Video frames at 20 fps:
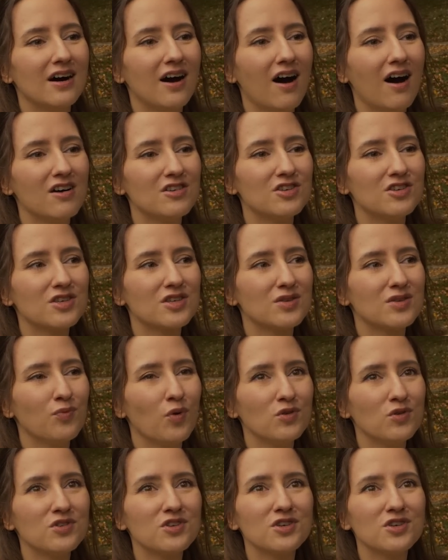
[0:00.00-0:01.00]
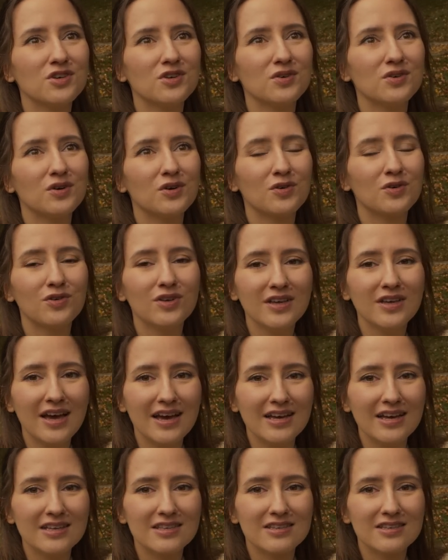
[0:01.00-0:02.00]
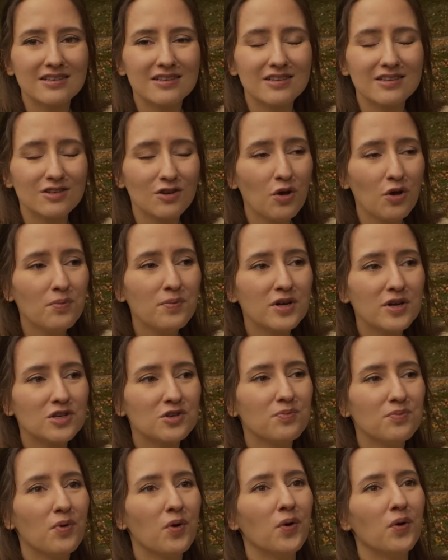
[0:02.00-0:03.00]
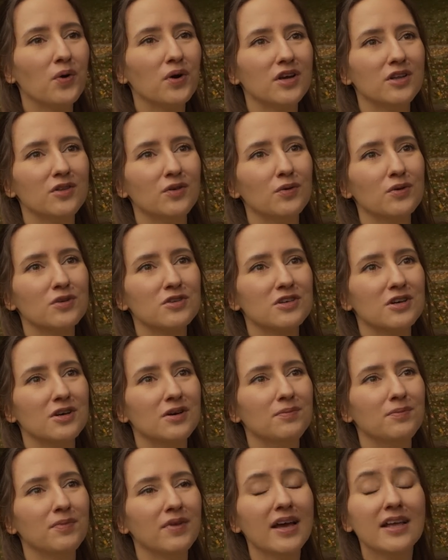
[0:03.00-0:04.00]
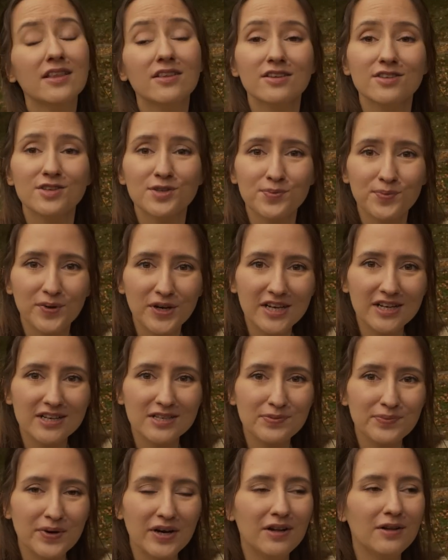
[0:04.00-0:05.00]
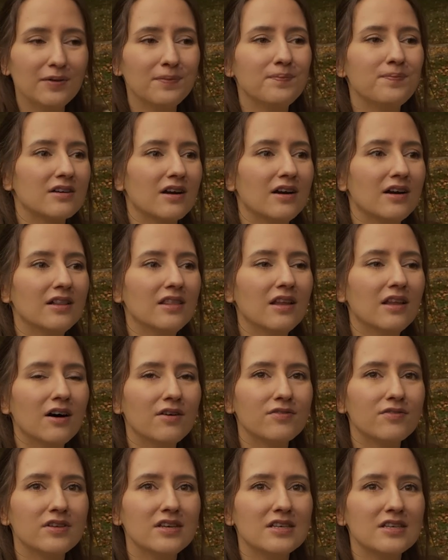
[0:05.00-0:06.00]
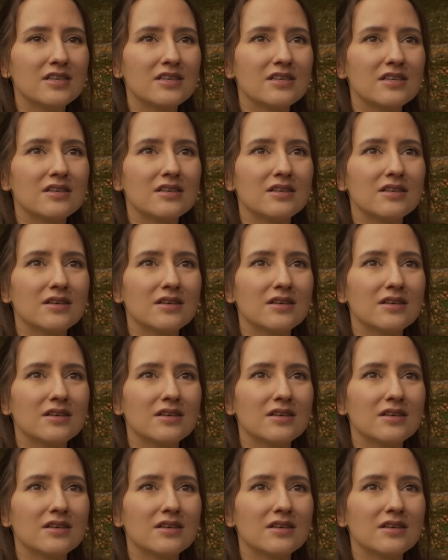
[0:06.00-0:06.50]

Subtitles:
I just want to create so much more in autumn and in spring as well. I love these